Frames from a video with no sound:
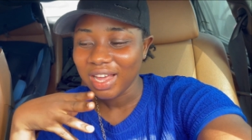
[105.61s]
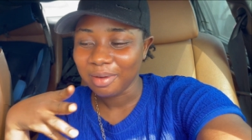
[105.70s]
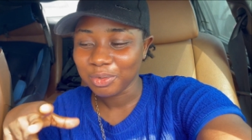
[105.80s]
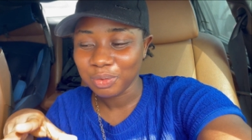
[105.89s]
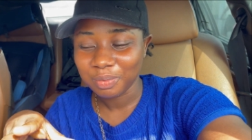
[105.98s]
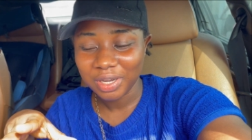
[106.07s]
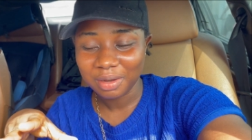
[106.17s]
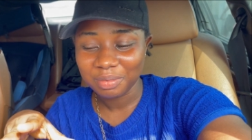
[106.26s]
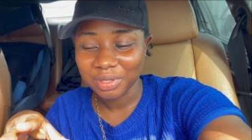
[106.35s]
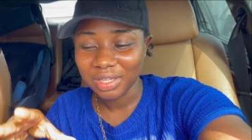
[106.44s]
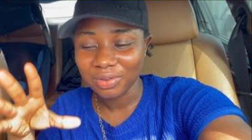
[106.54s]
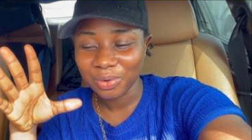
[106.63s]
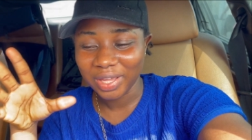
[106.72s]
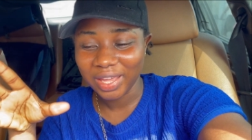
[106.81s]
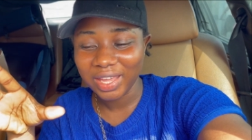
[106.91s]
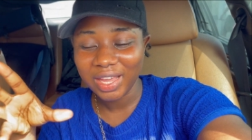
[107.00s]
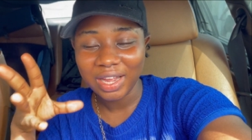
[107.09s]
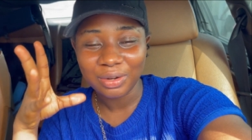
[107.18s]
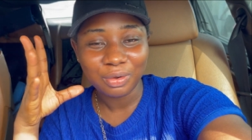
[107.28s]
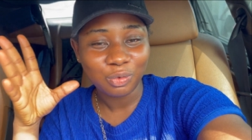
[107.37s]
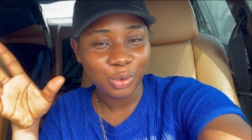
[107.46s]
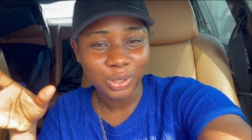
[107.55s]
i'm super happy okay i
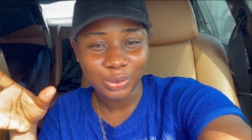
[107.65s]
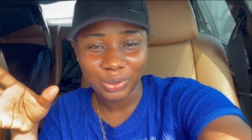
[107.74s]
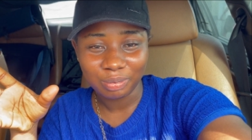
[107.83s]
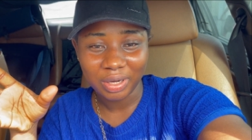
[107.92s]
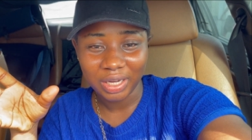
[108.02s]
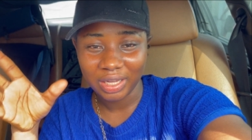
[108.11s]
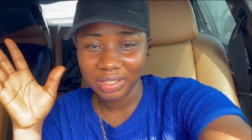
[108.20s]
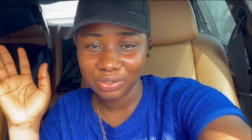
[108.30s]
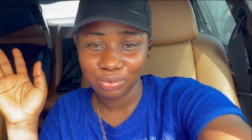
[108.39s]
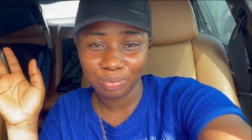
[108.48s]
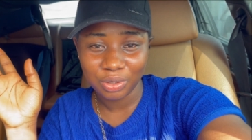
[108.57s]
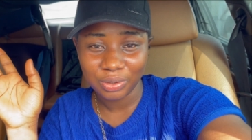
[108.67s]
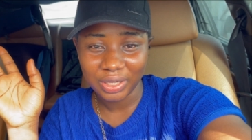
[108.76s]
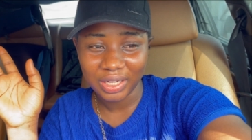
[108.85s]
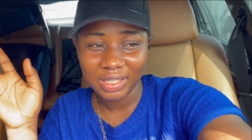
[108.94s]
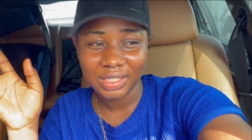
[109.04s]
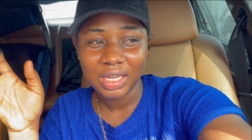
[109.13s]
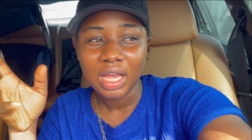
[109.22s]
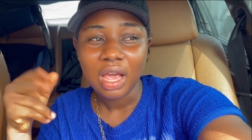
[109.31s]
love going to the markets to be honest